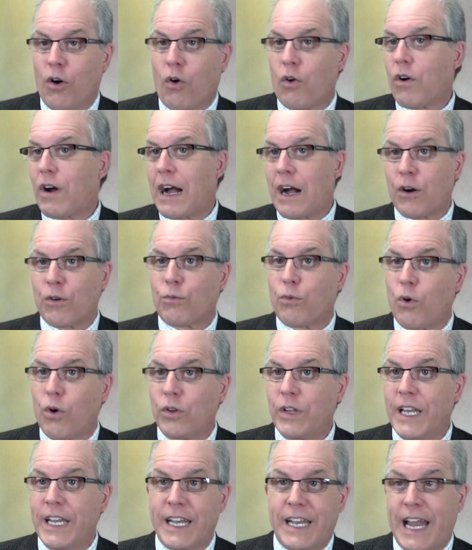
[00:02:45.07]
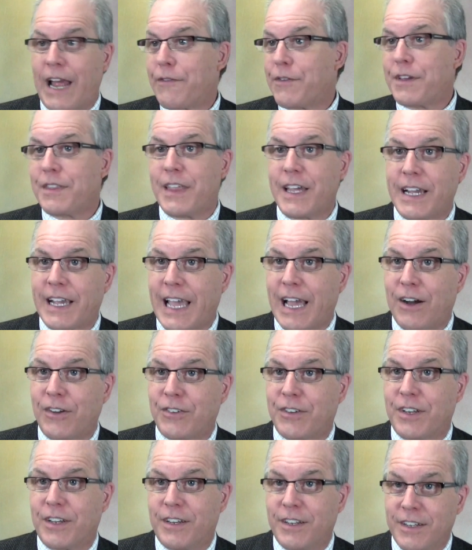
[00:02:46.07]
or our role in it everything
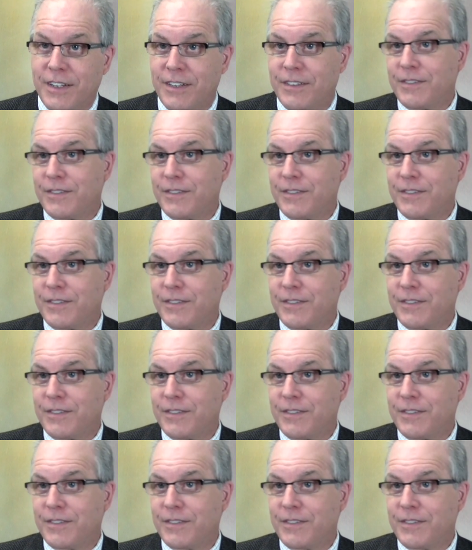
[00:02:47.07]
counted